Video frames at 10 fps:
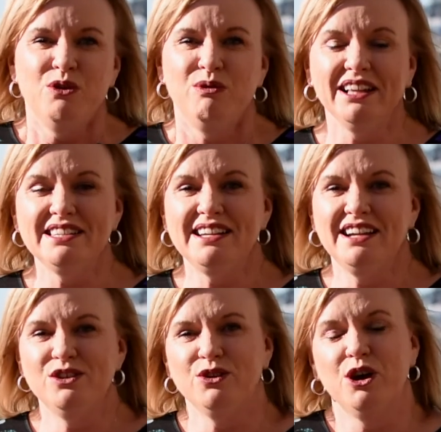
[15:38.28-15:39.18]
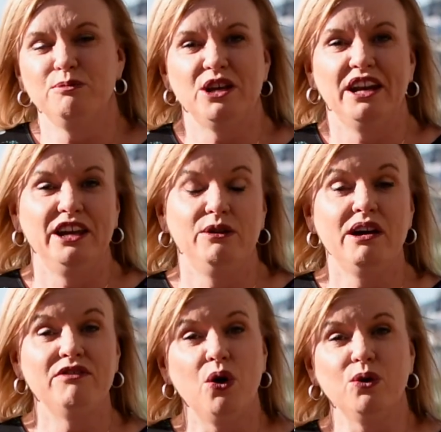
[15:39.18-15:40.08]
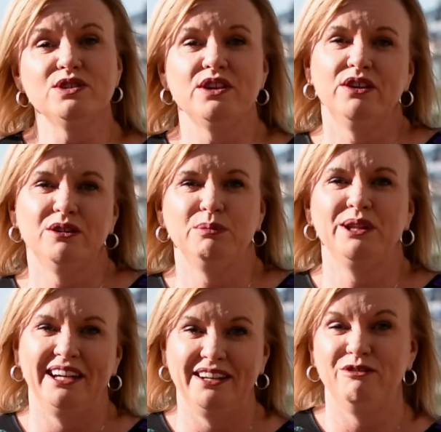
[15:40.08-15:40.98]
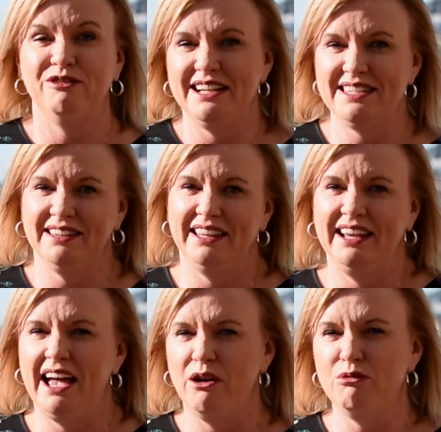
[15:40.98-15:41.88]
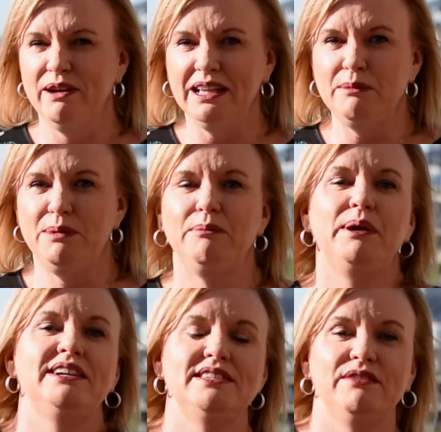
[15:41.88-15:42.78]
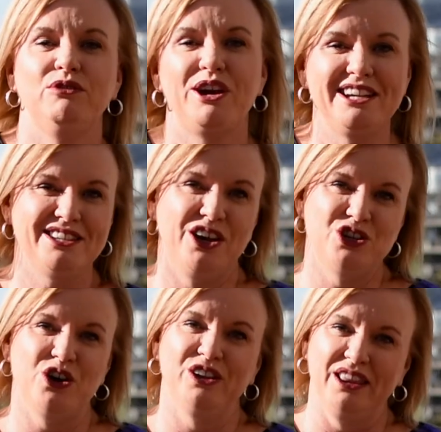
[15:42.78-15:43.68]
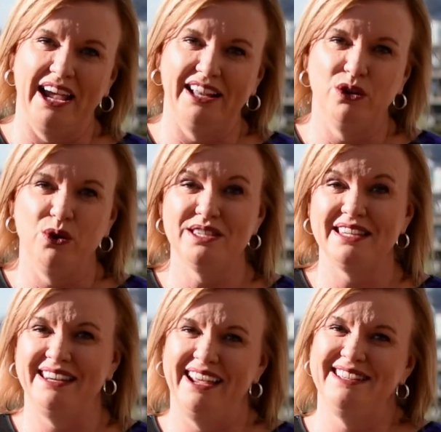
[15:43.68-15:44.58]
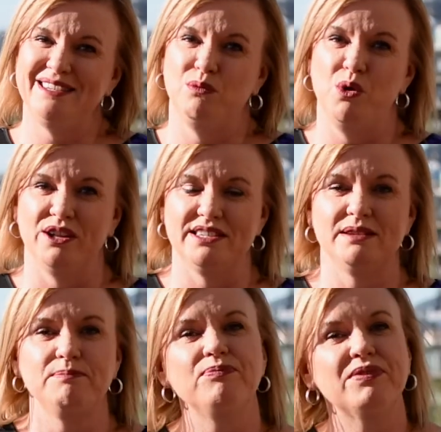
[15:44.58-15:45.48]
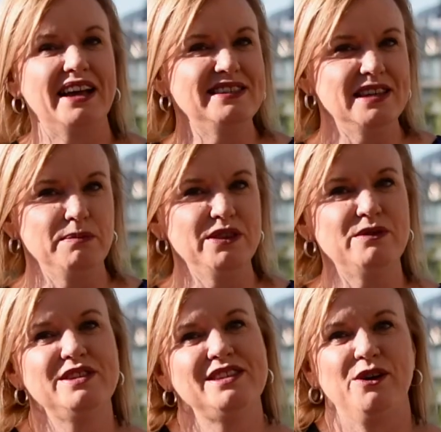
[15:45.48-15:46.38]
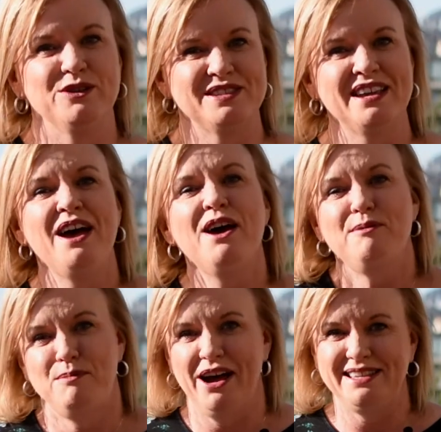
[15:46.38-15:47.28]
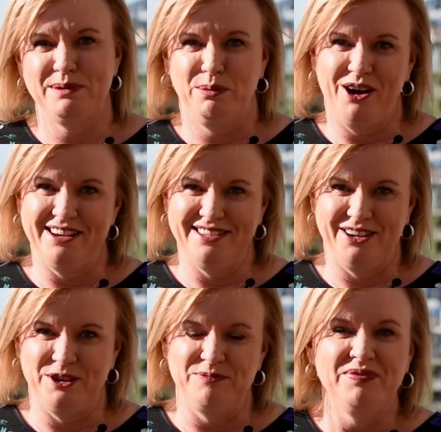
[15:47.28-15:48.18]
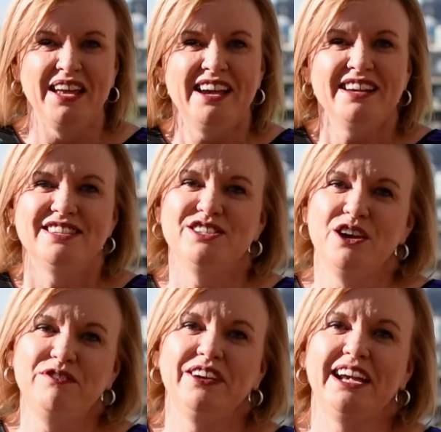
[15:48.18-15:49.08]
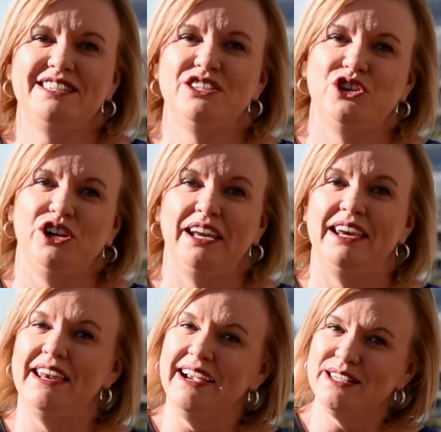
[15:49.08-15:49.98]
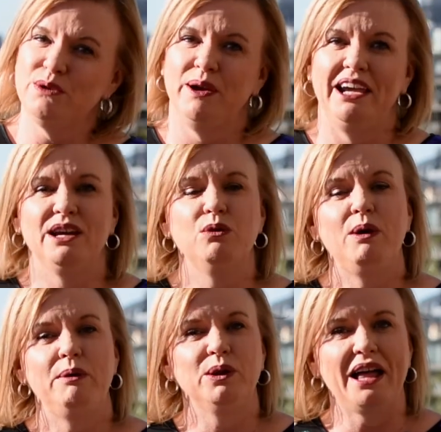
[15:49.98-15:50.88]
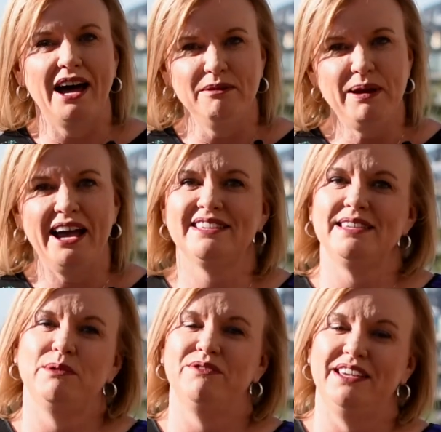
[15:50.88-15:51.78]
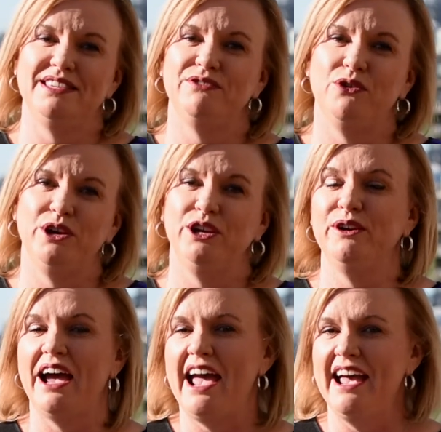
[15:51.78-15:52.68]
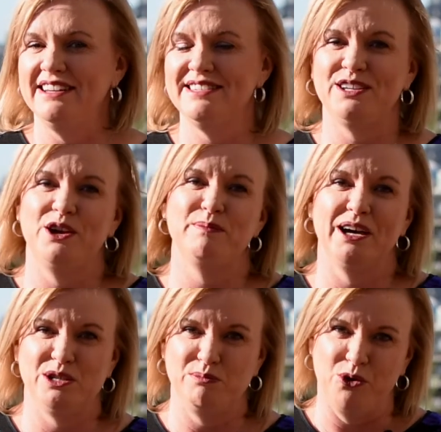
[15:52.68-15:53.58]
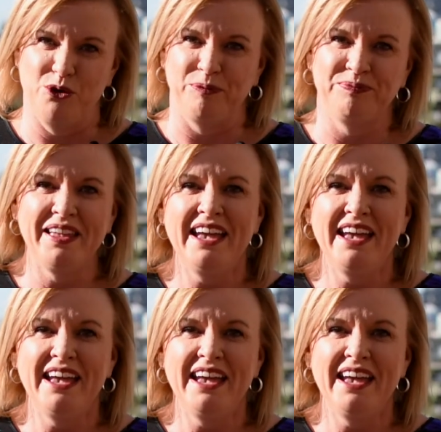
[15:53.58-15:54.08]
Realestate.com.au have also completed recently a really big piece of research on landlords' needs and wants, and some of the results might surprise you. So don't forget to tune in next week where we'll unpack some of this for you and so much more.